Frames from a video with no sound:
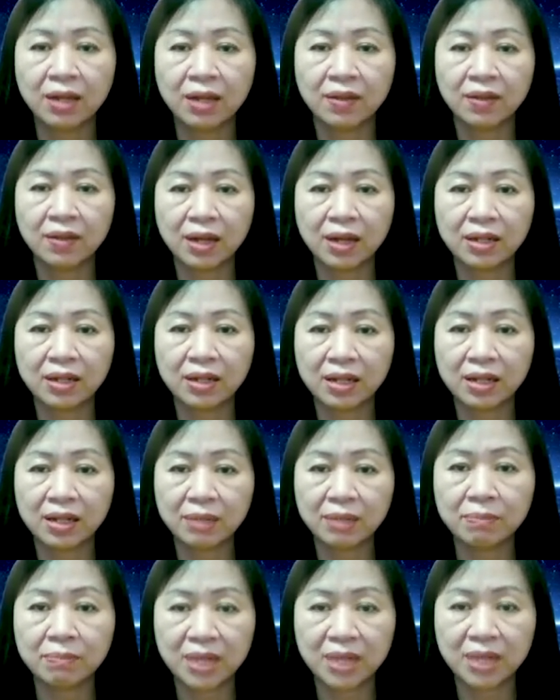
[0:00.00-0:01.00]
that it
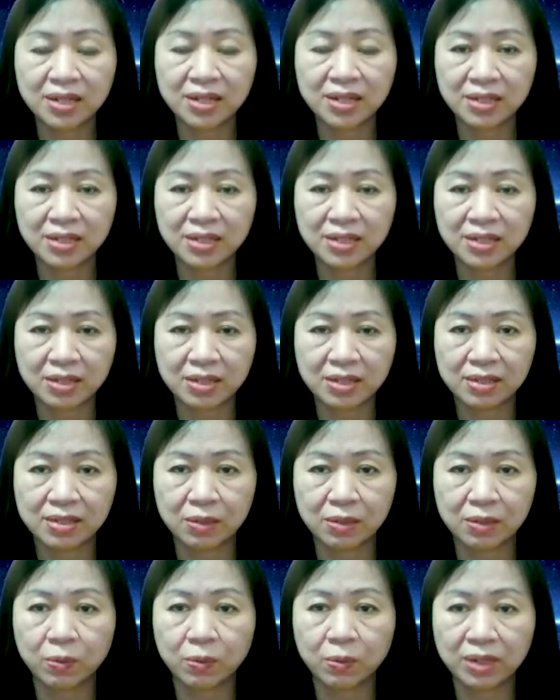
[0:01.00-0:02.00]
can make sense
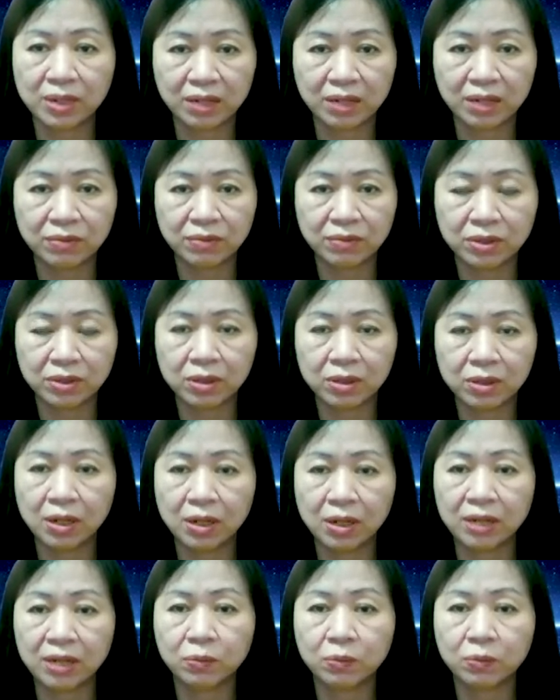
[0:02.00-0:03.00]
whenever
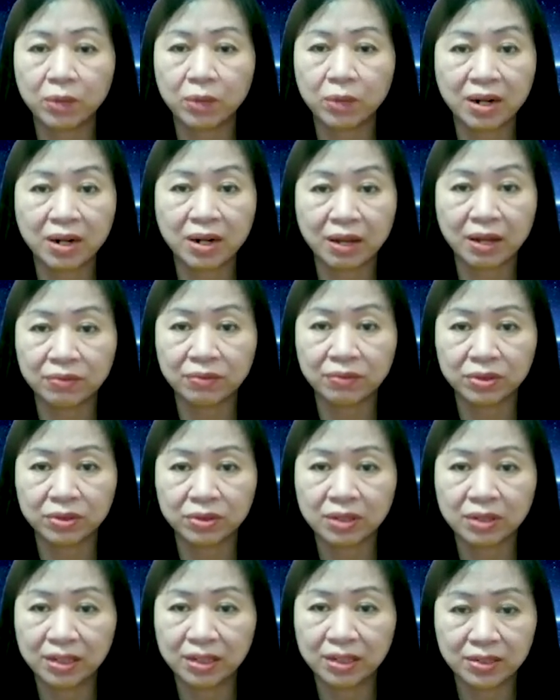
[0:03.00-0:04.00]
and
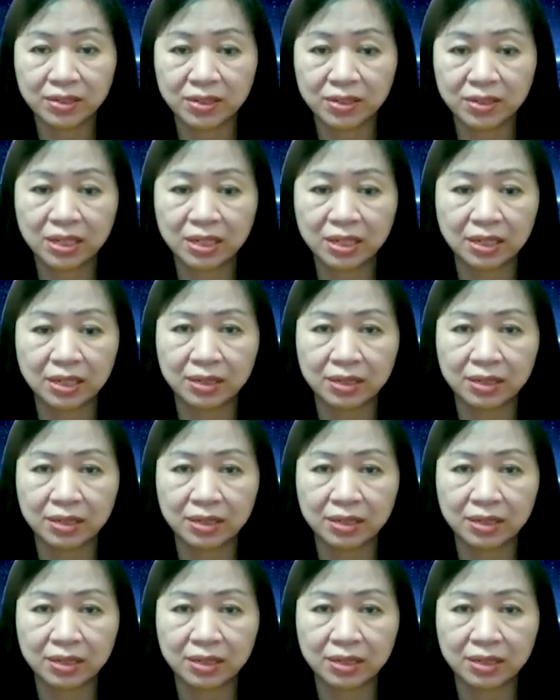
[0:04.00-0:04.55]
wherever it is needed.